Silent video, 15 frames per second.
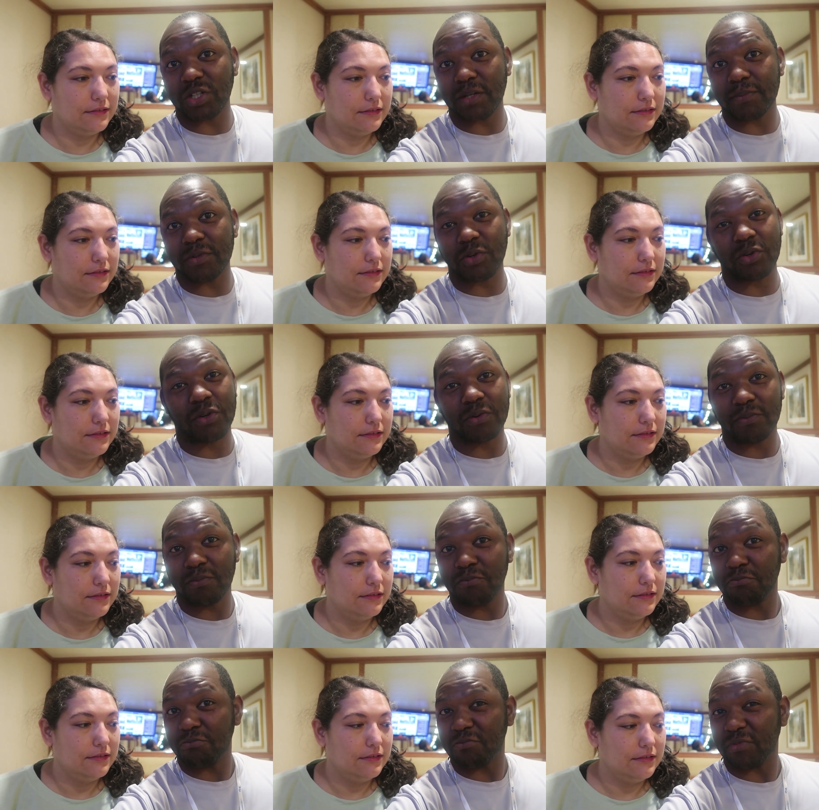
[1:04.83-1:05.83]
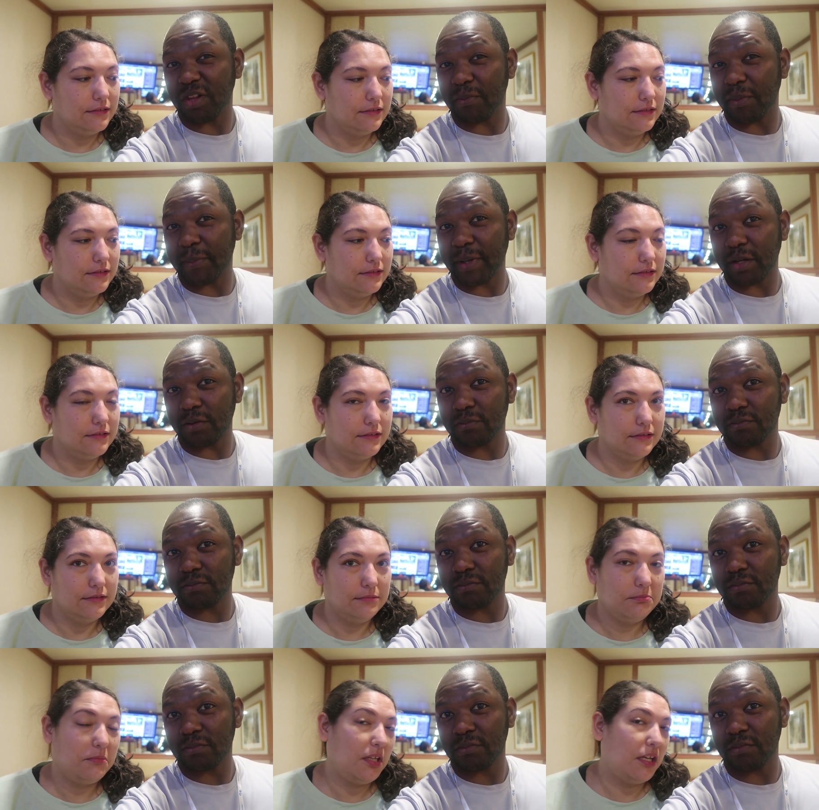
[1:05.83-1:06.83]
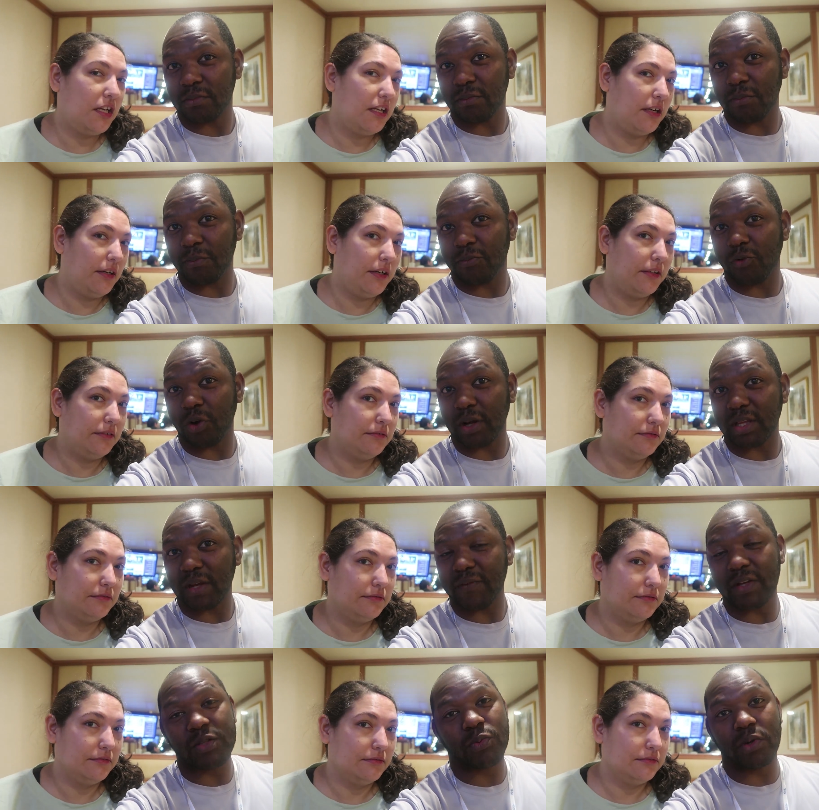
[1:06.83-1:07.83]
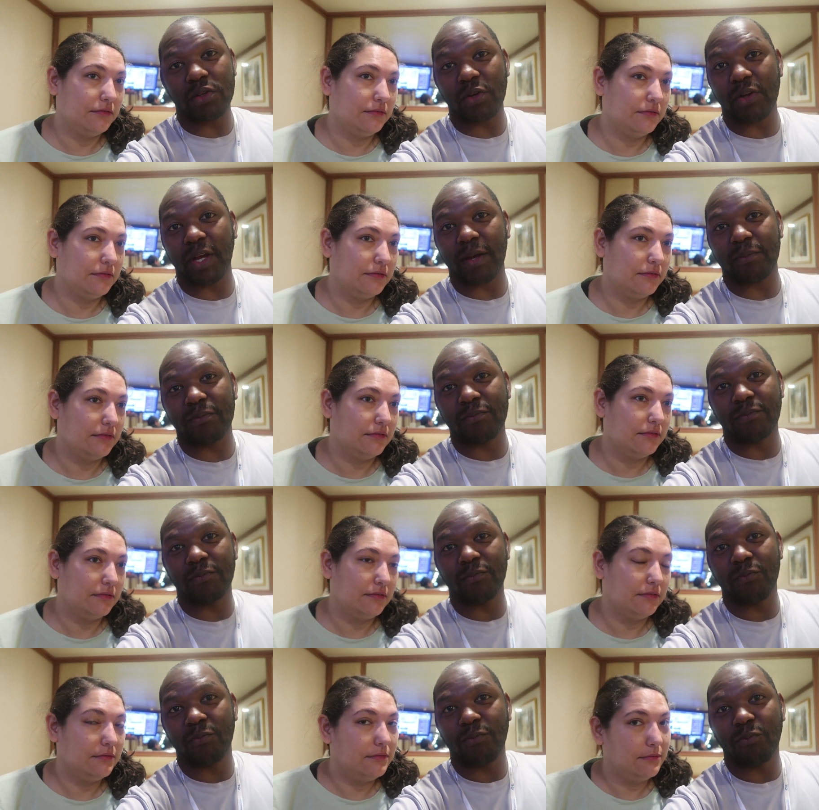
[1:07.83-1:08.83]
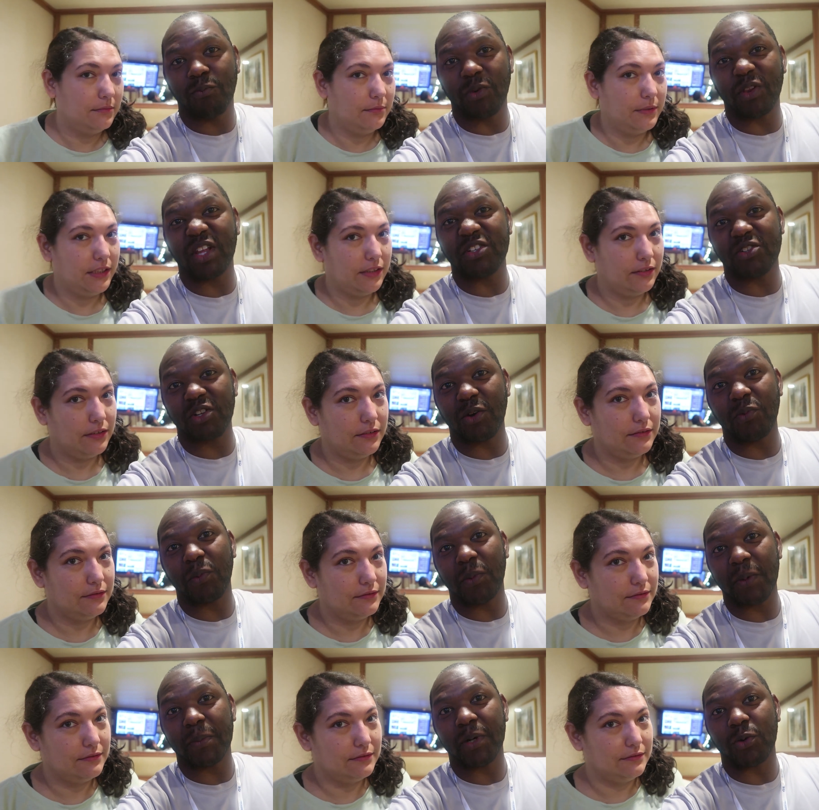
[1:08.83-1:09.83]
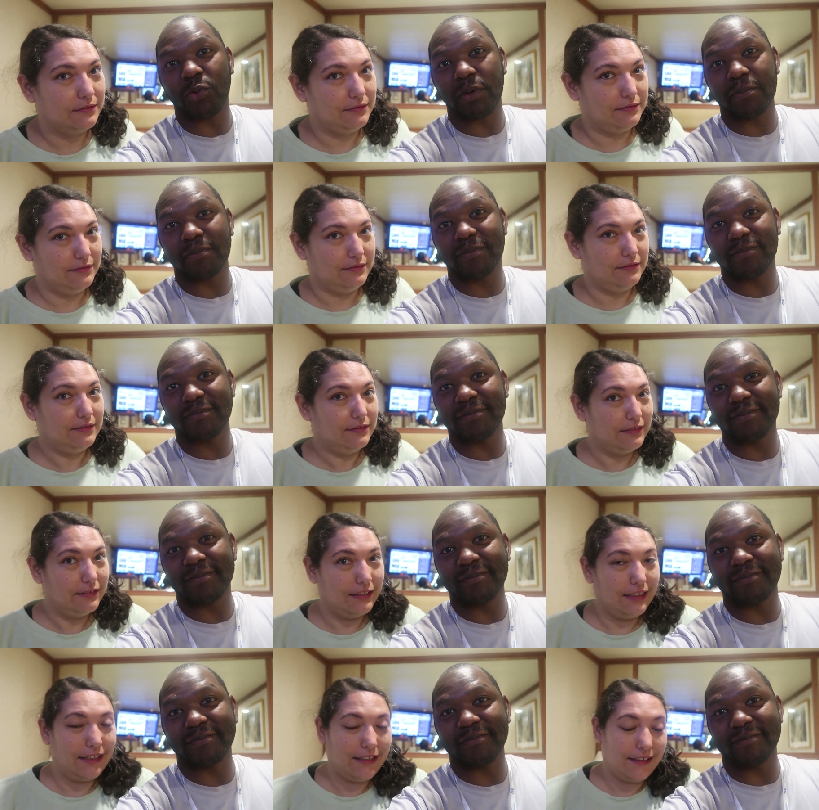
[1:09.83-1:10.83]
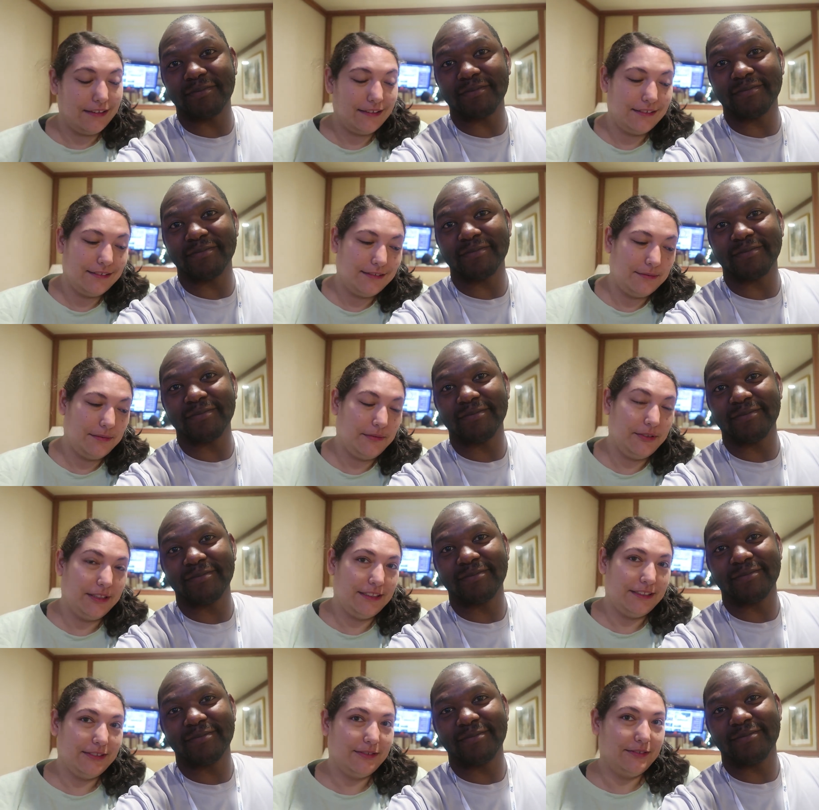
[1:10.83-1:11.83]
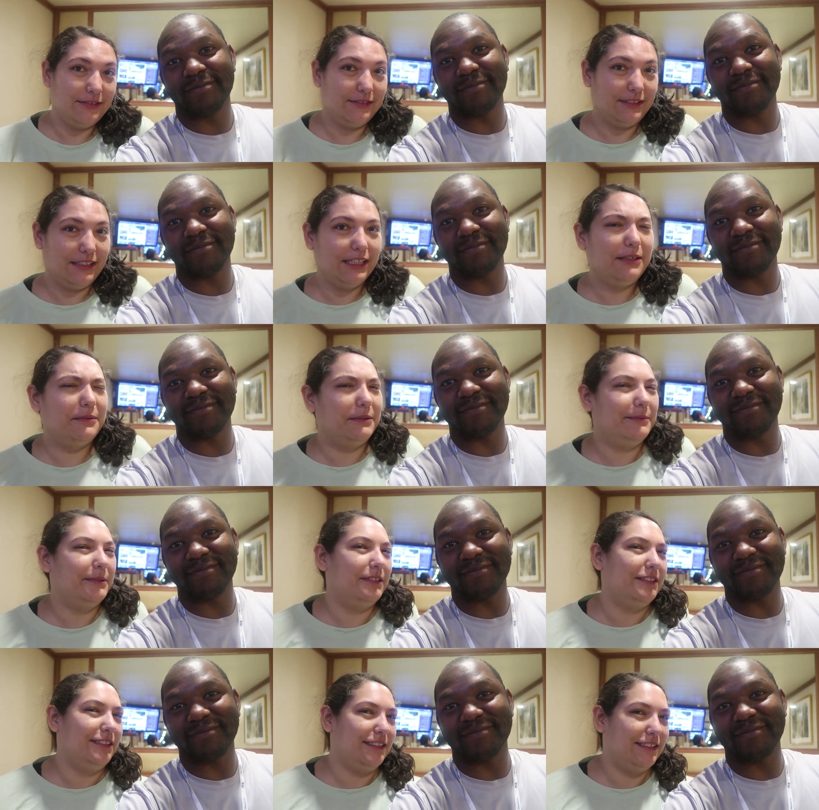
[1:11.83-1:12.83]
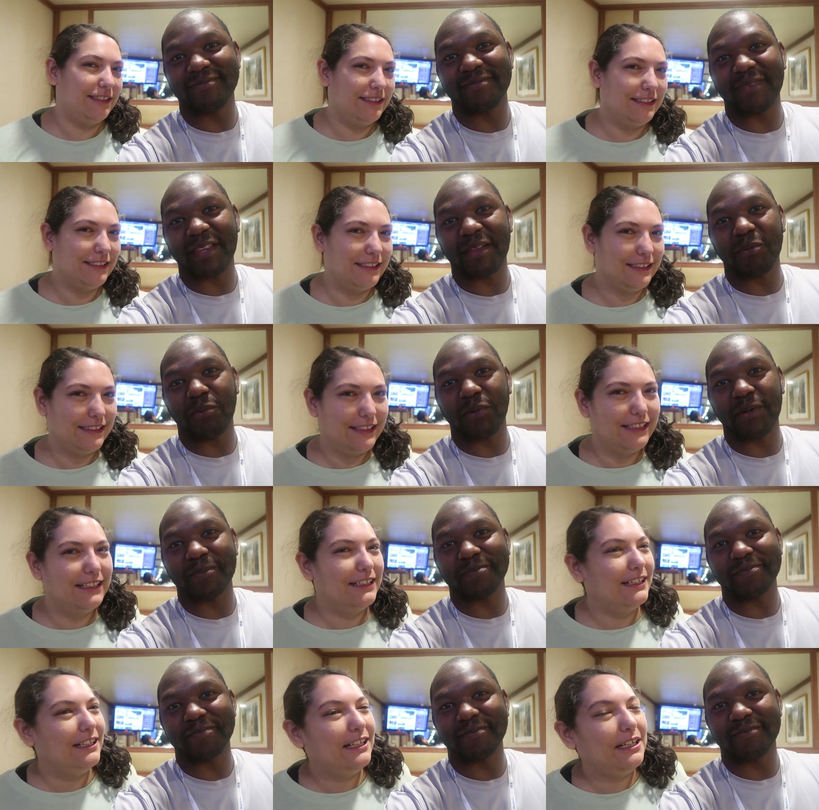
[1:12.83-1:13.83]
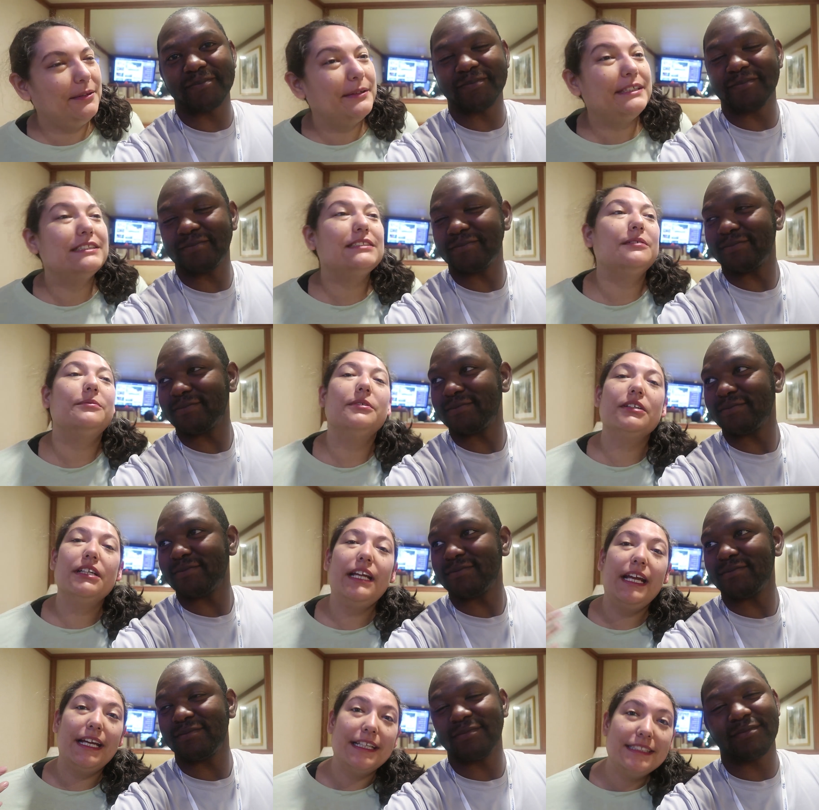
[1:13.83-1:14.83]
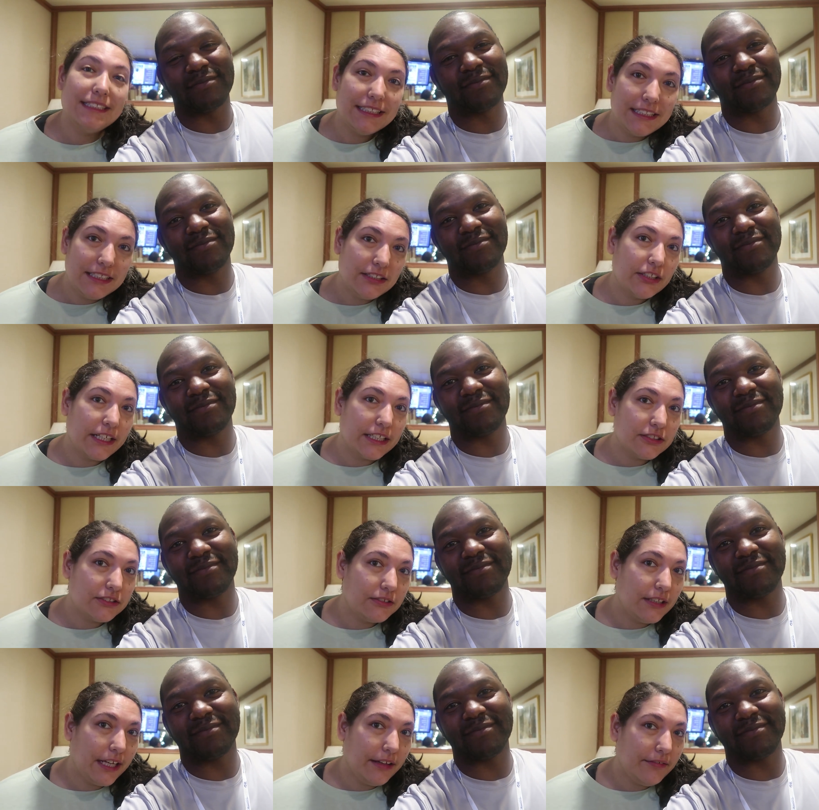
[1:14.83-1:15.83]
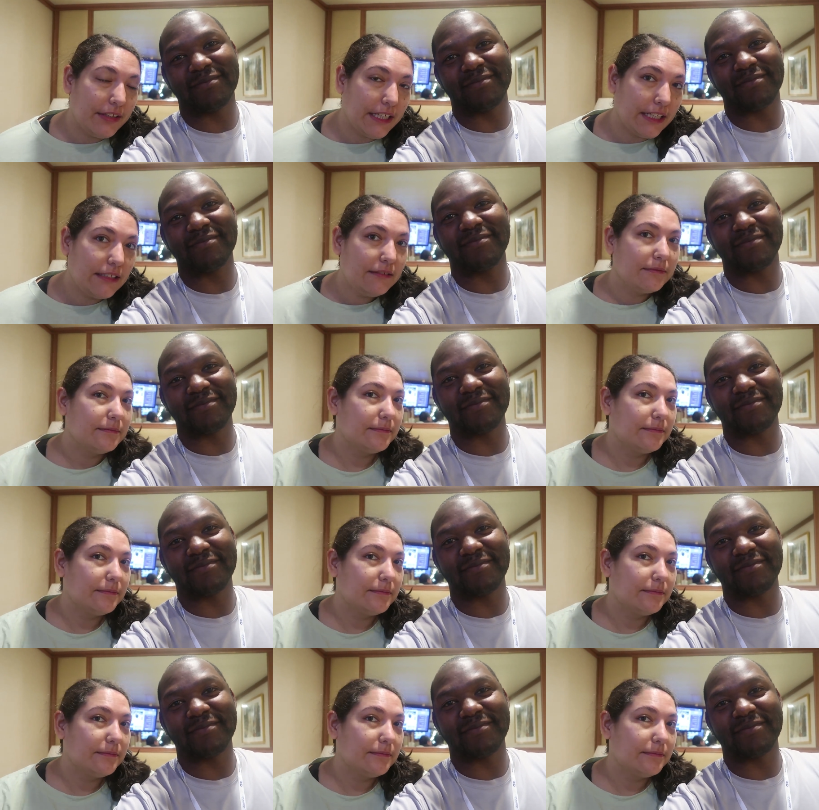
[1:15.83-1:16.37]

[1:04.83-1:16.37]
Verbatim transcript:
Speaker 1: ships, or little bit better? I don't know. For activities? We don't know yet. We'll let you know mm. when we book one.
Speaker 2: Yeah, if we do. I think we will. I think we will. Anyway, so we're going to head to the International Cafe.